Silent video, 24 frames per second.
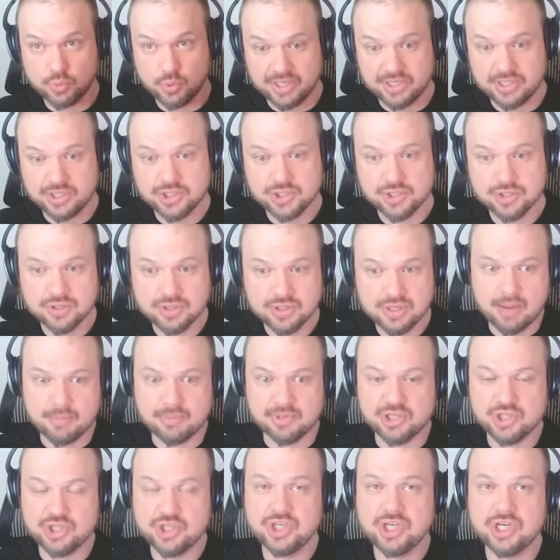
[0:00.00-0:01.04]
Twitch,
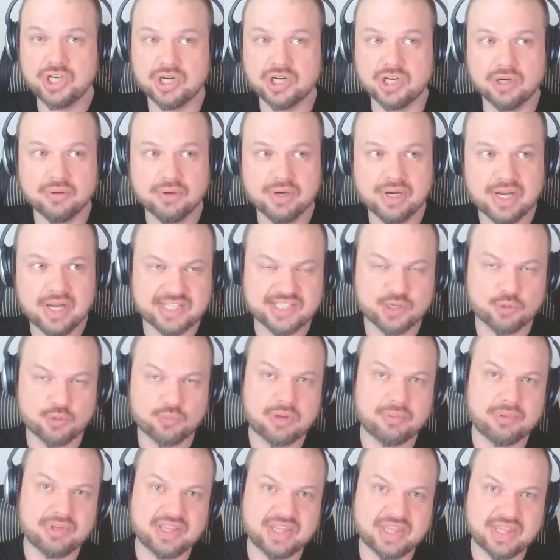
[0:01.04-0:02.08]
Emmett Shear. And so
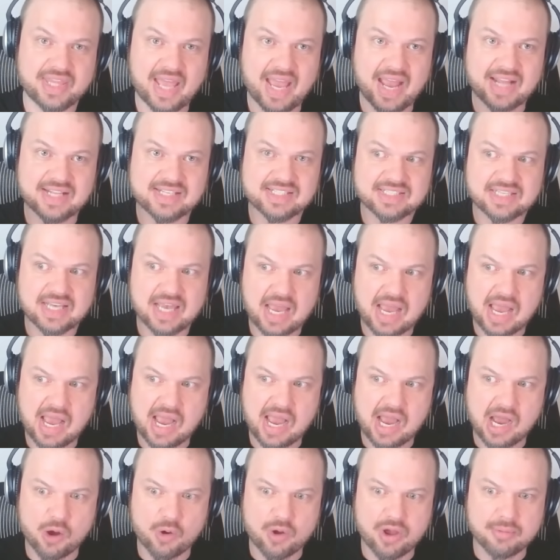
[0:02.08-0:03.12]
maybe that's
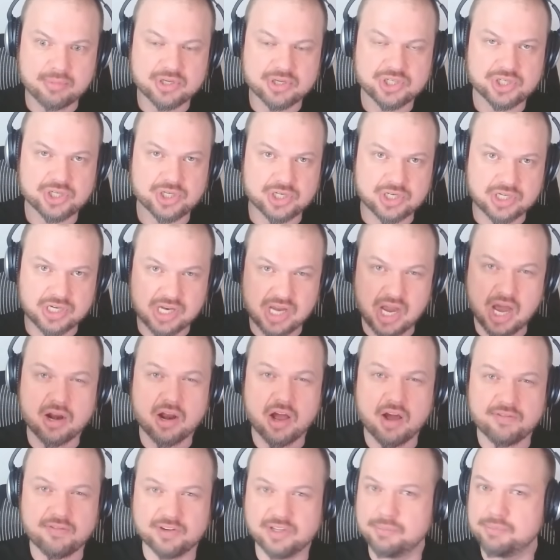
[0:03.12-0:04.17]
how Emmett Shear got
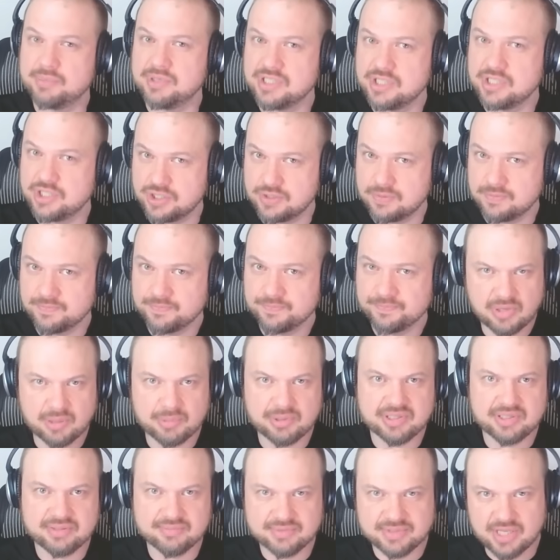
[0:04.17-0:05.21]
offered the position.
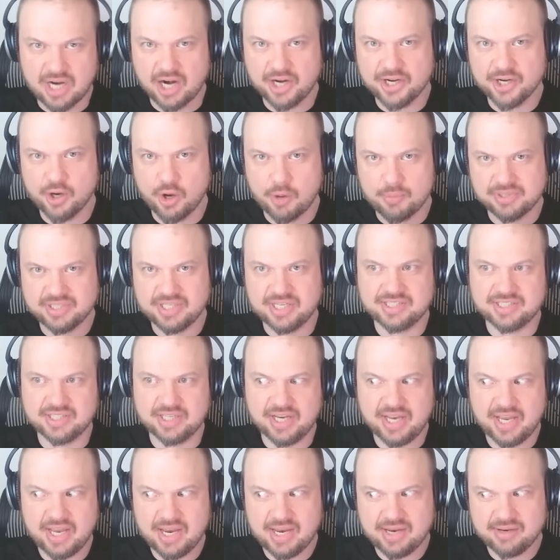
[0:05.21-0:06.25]
Maybe Dario Amodei
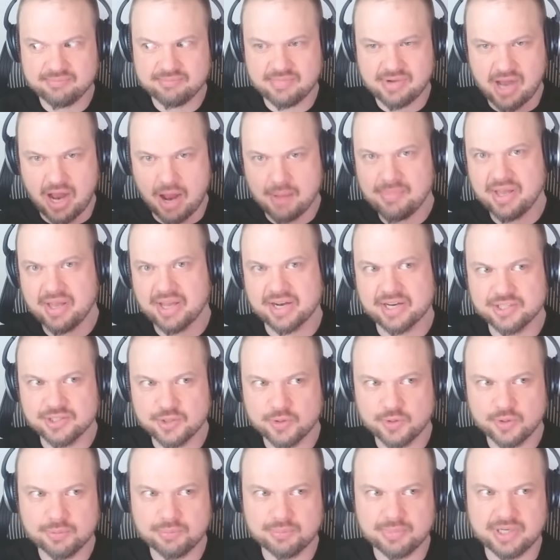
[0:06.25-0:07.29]
said, hey, I'm not going to
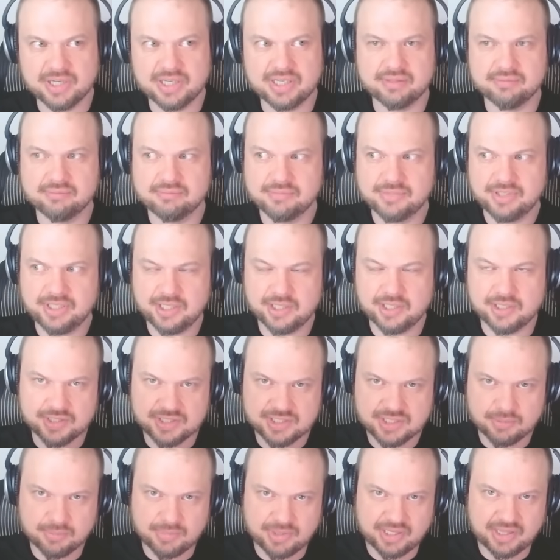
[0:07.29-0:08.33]
do it, but here's
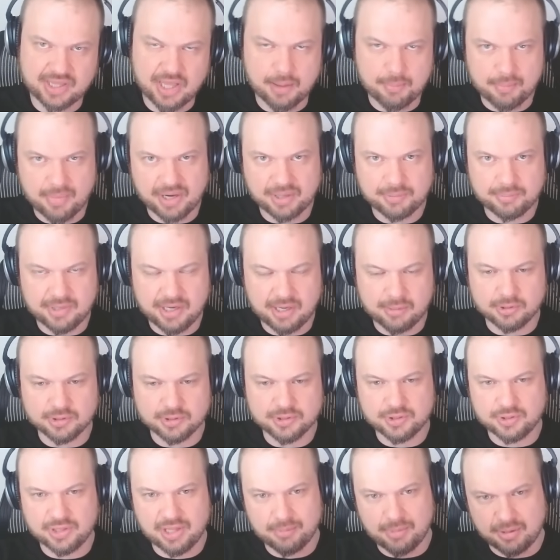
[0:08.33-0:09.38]
somebody that might be able
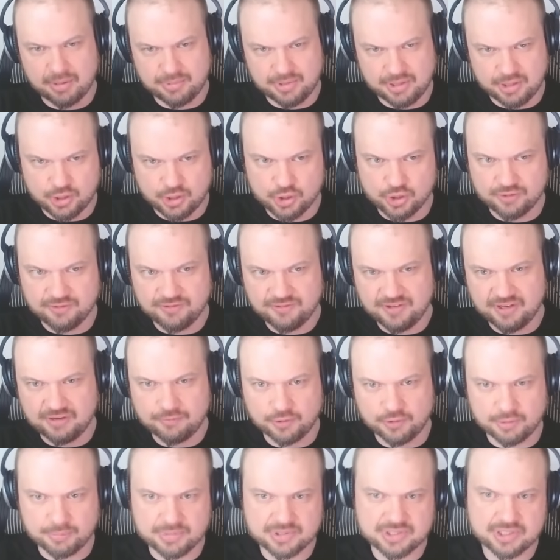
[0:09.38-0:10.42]
to, that might be a good fit
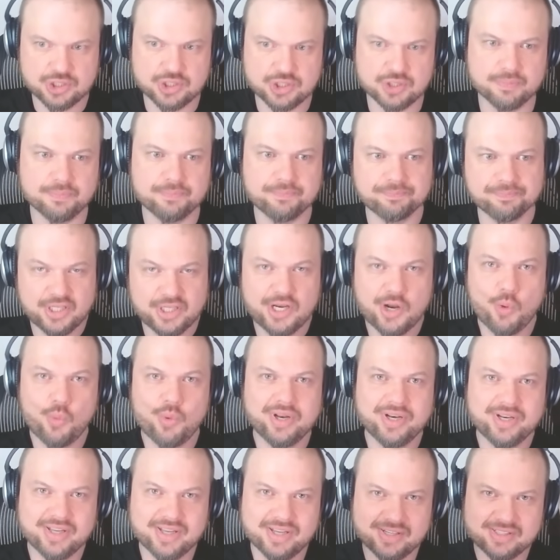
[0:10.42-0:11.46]
for the position. You know,
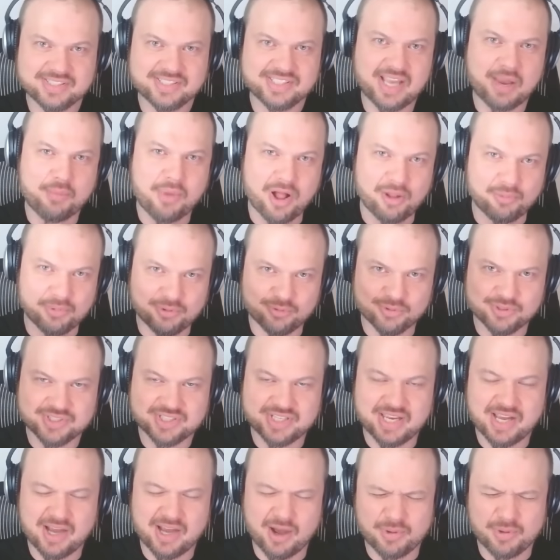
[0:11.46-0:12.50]
when Sam Altman was
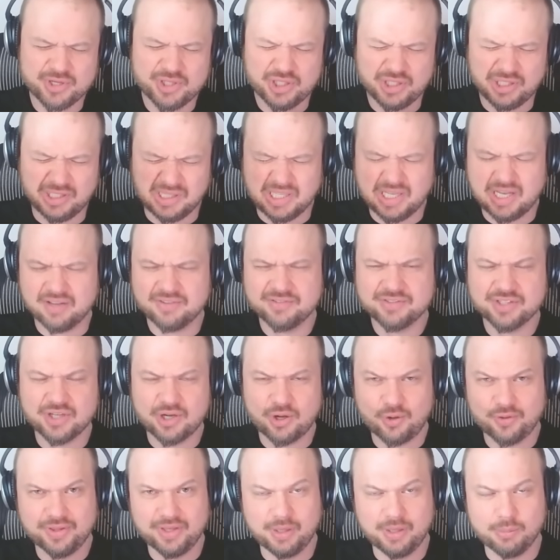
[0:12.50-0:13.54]
saying how much he loves
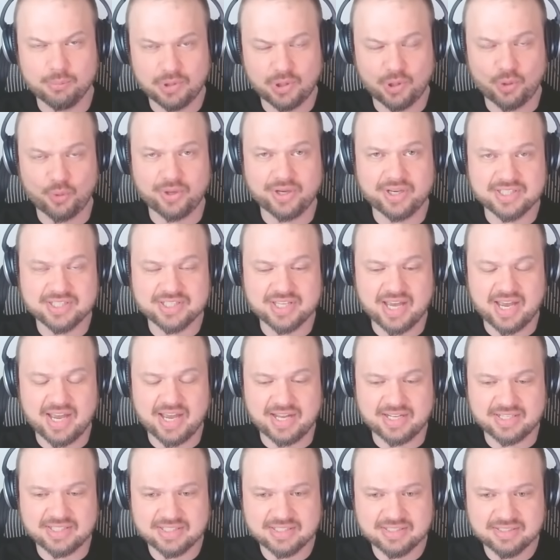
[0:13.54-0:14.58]
all the employees
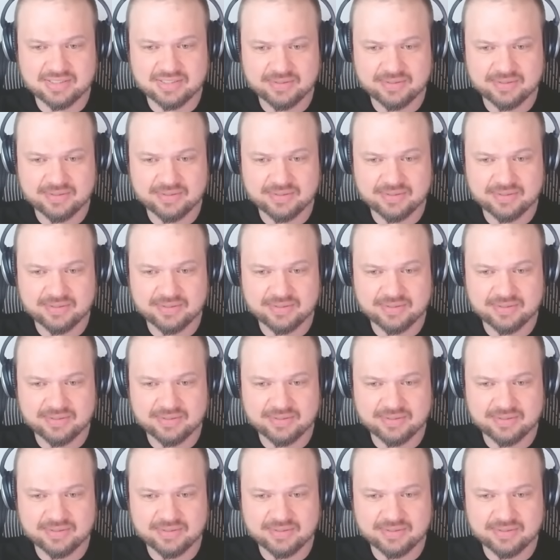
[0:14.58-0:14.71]
at